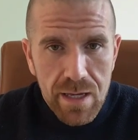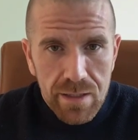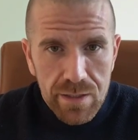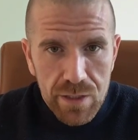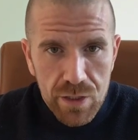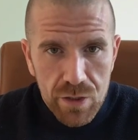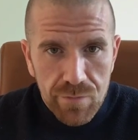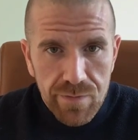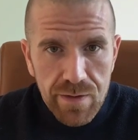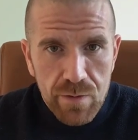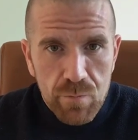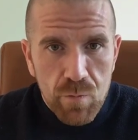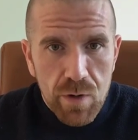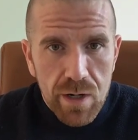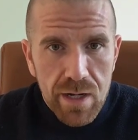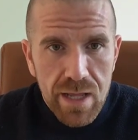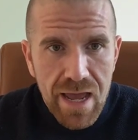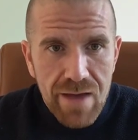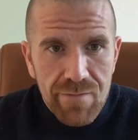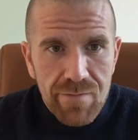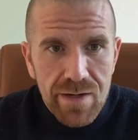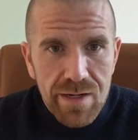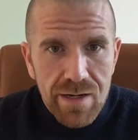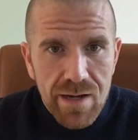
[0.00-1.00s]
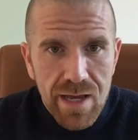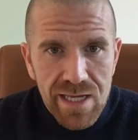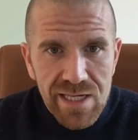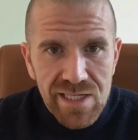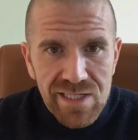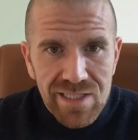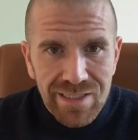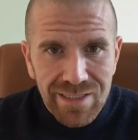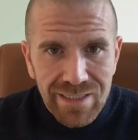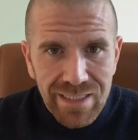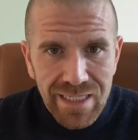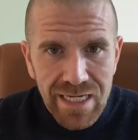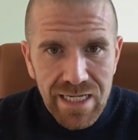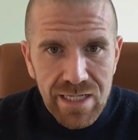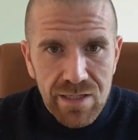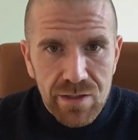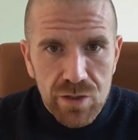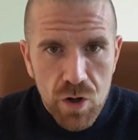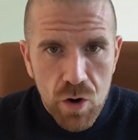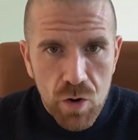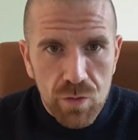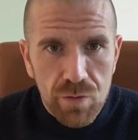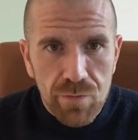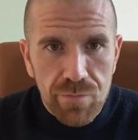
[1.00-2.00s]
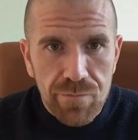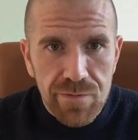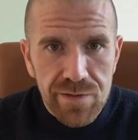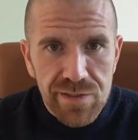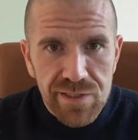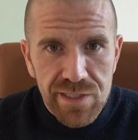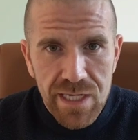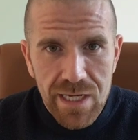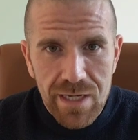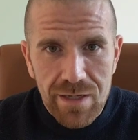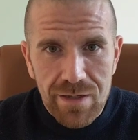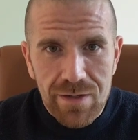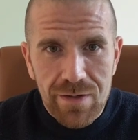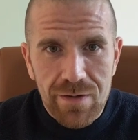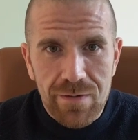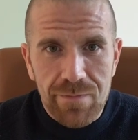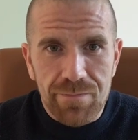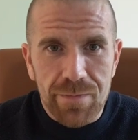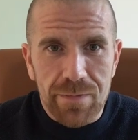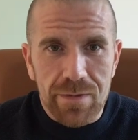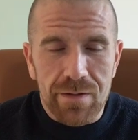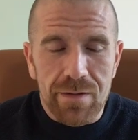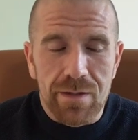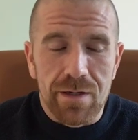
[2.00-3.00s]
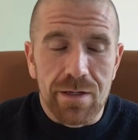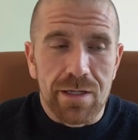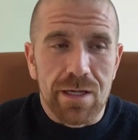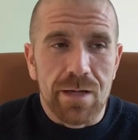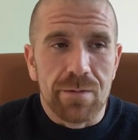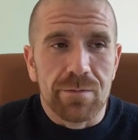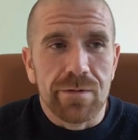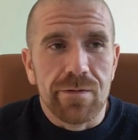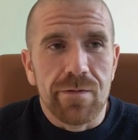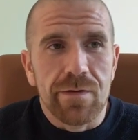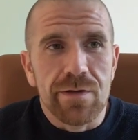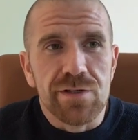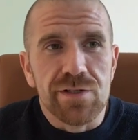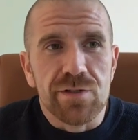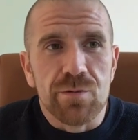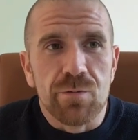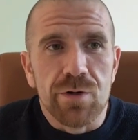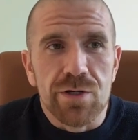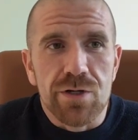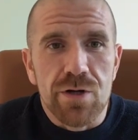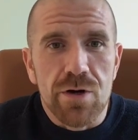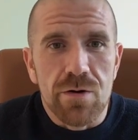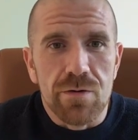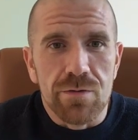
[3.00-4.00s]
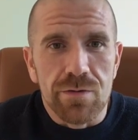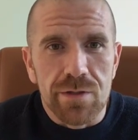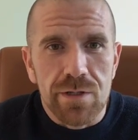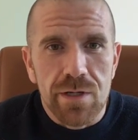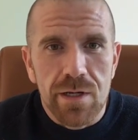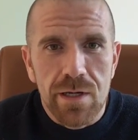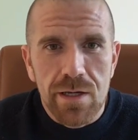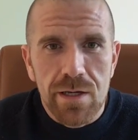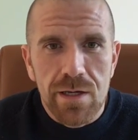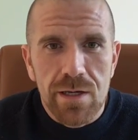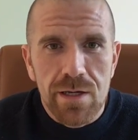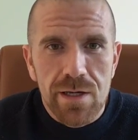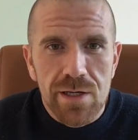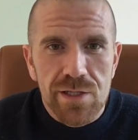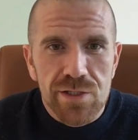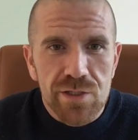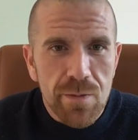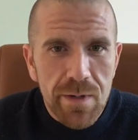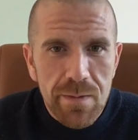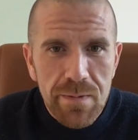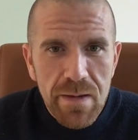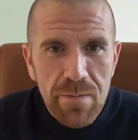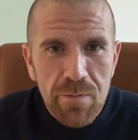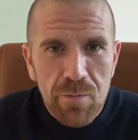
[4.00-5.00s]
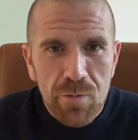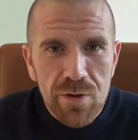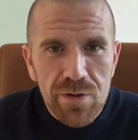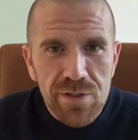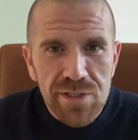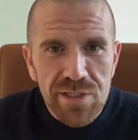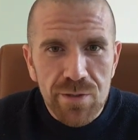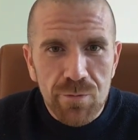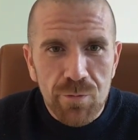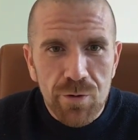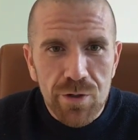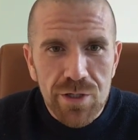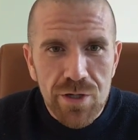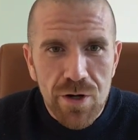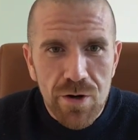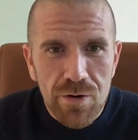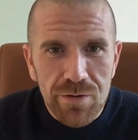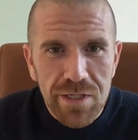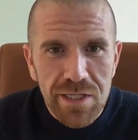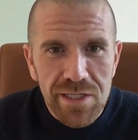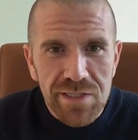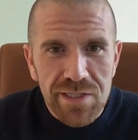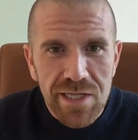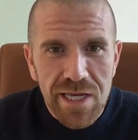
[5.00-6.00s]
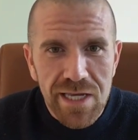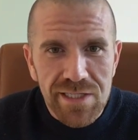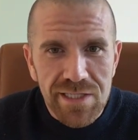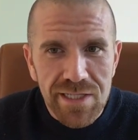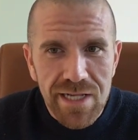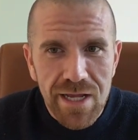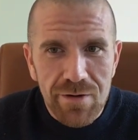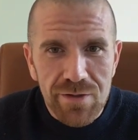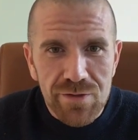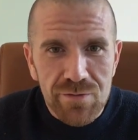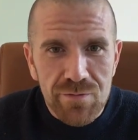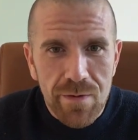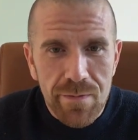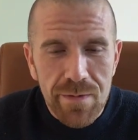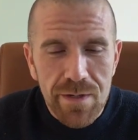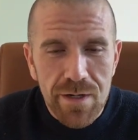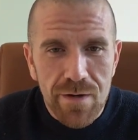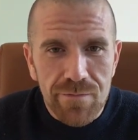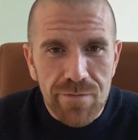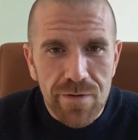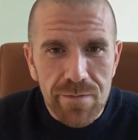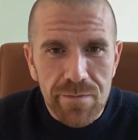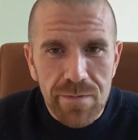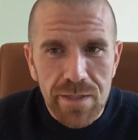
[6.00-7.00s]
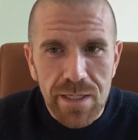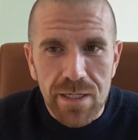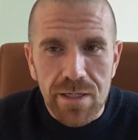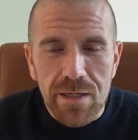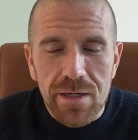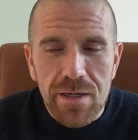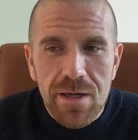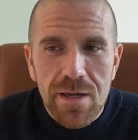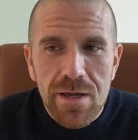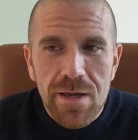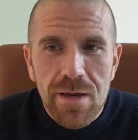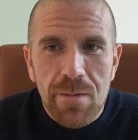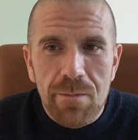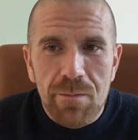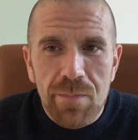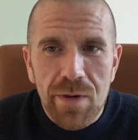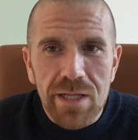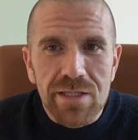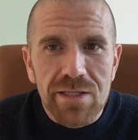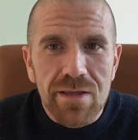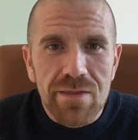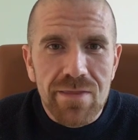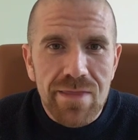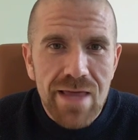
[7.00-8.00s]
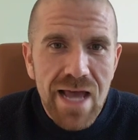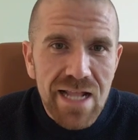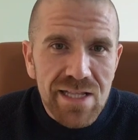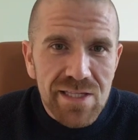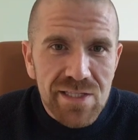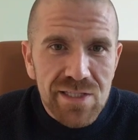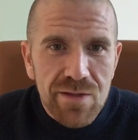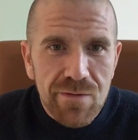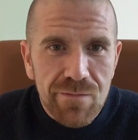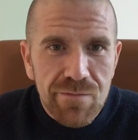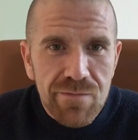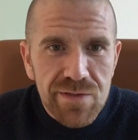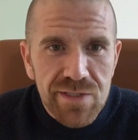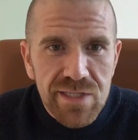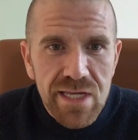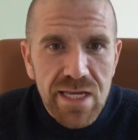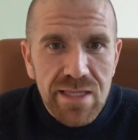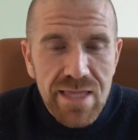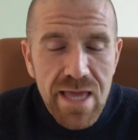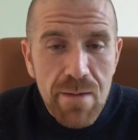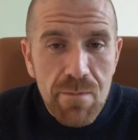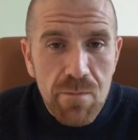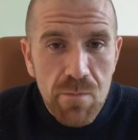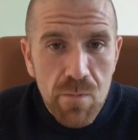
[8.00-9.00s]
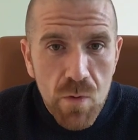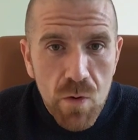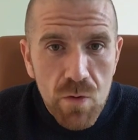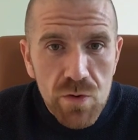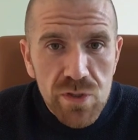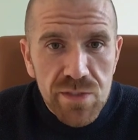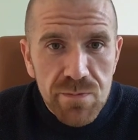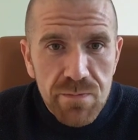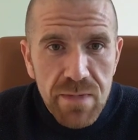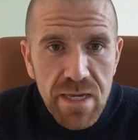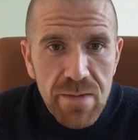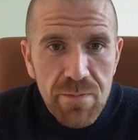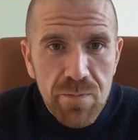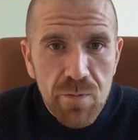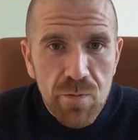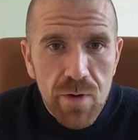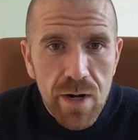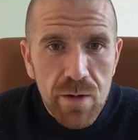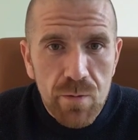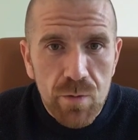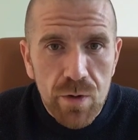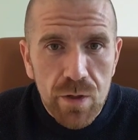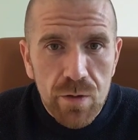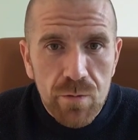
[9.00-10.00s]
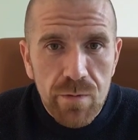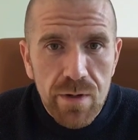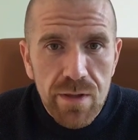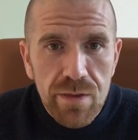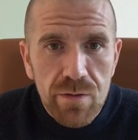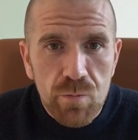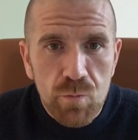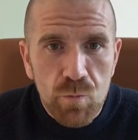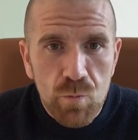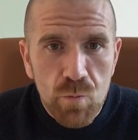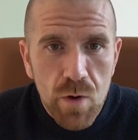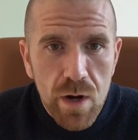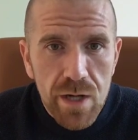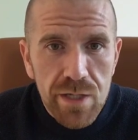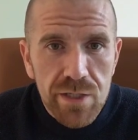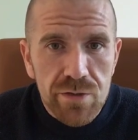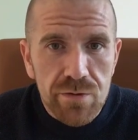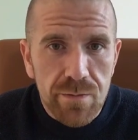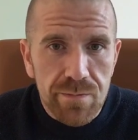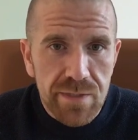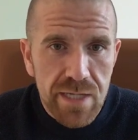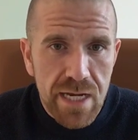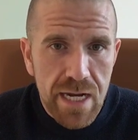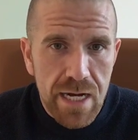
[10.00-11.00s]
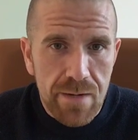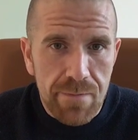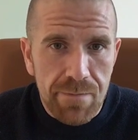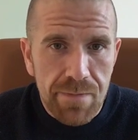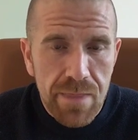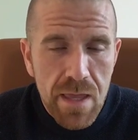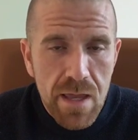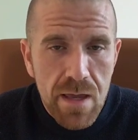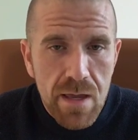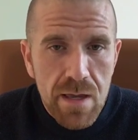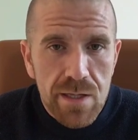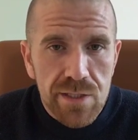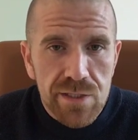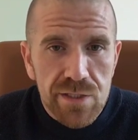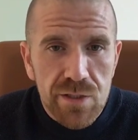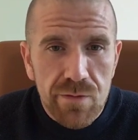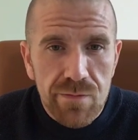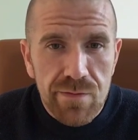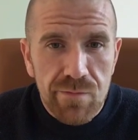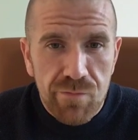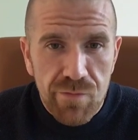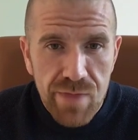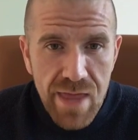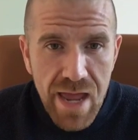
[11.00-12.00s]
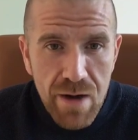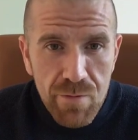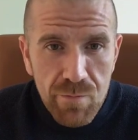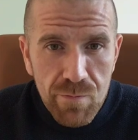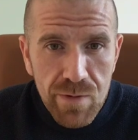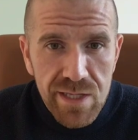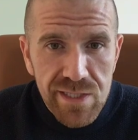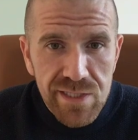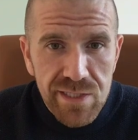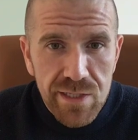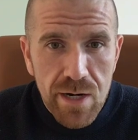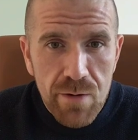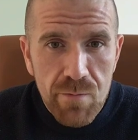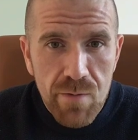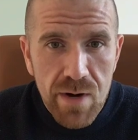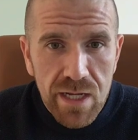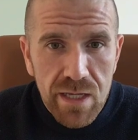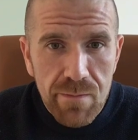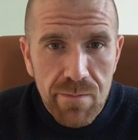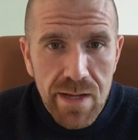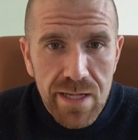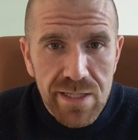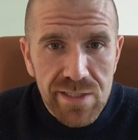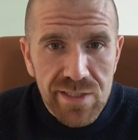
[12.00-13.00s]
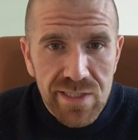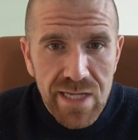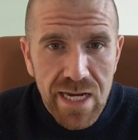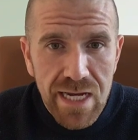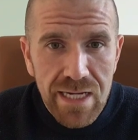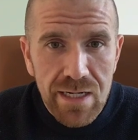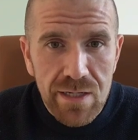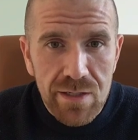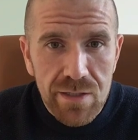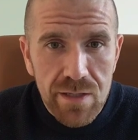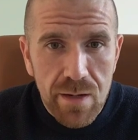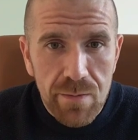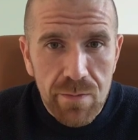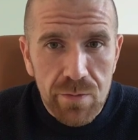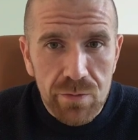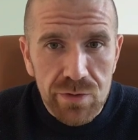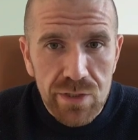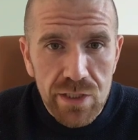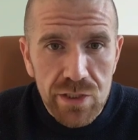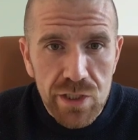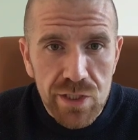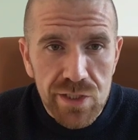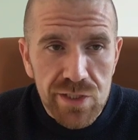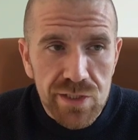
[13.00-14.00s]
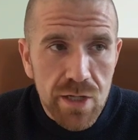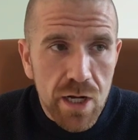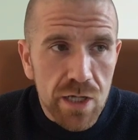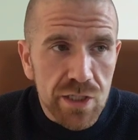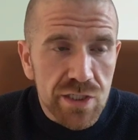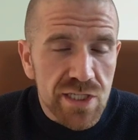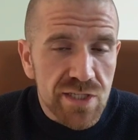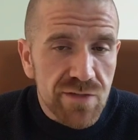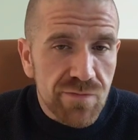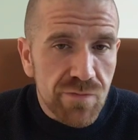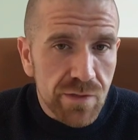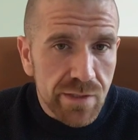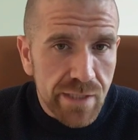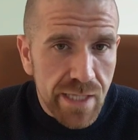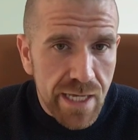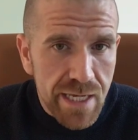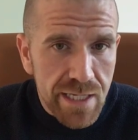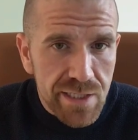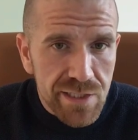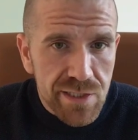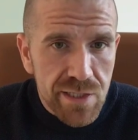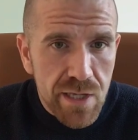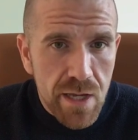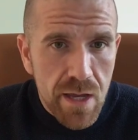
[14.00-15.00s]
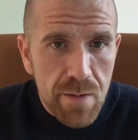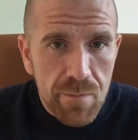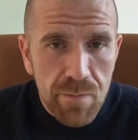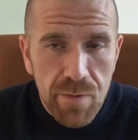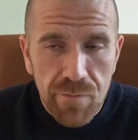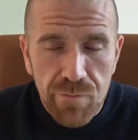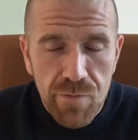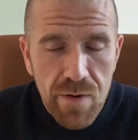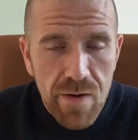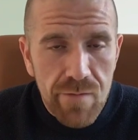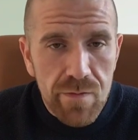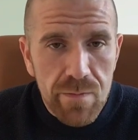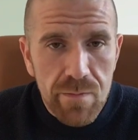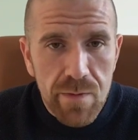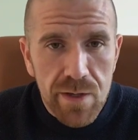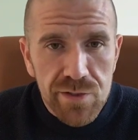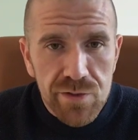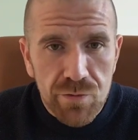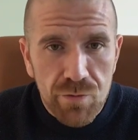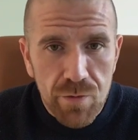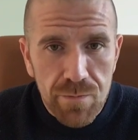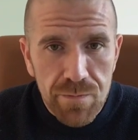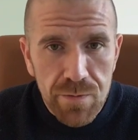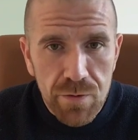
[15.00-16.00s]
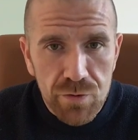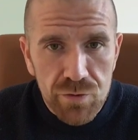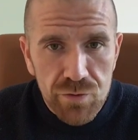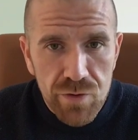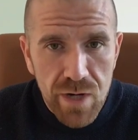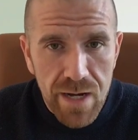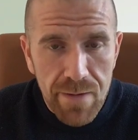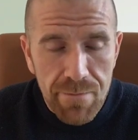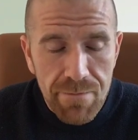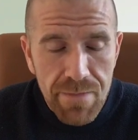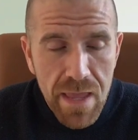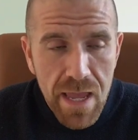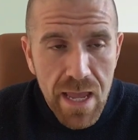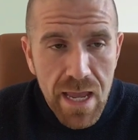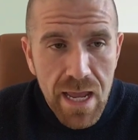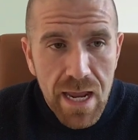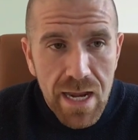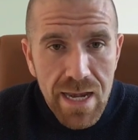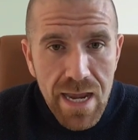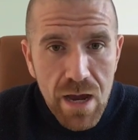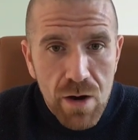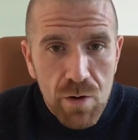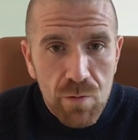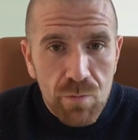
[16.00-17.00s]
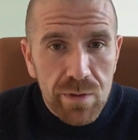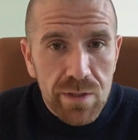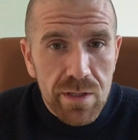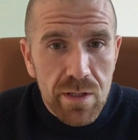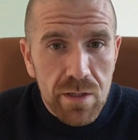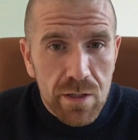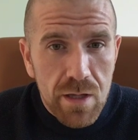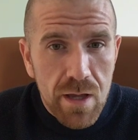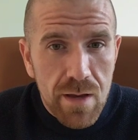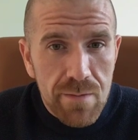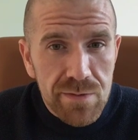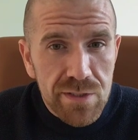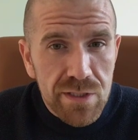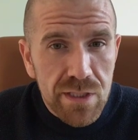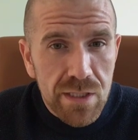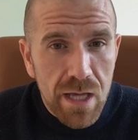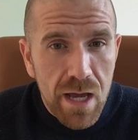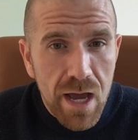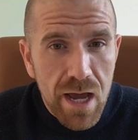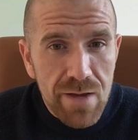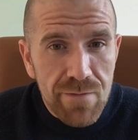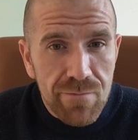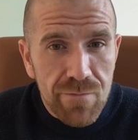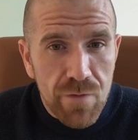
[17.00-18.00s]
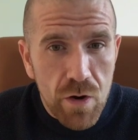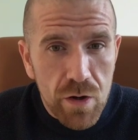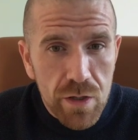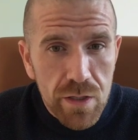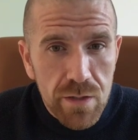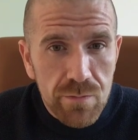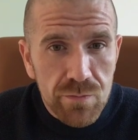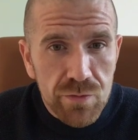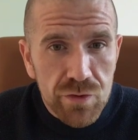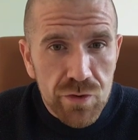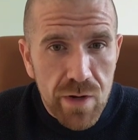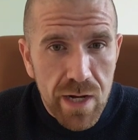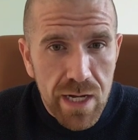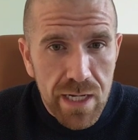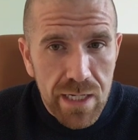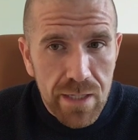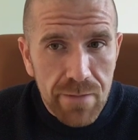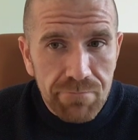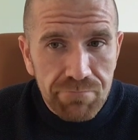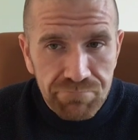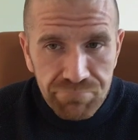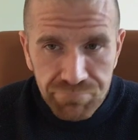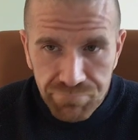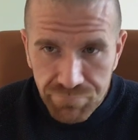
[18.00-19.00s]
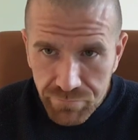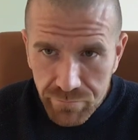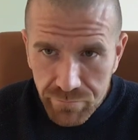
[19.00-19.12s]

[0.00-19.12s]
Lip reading: They want to have a nice, lean, toned physique. I can't believe I used the word toned. So many people are using the word tone these days, and now it's rubbing off on me. But that's the physique that most people I work with want to obtain. So for that reason, I recommend staying in double digits, not just for legs, but for every muscle group you train. Now, when it comes to the high volume training,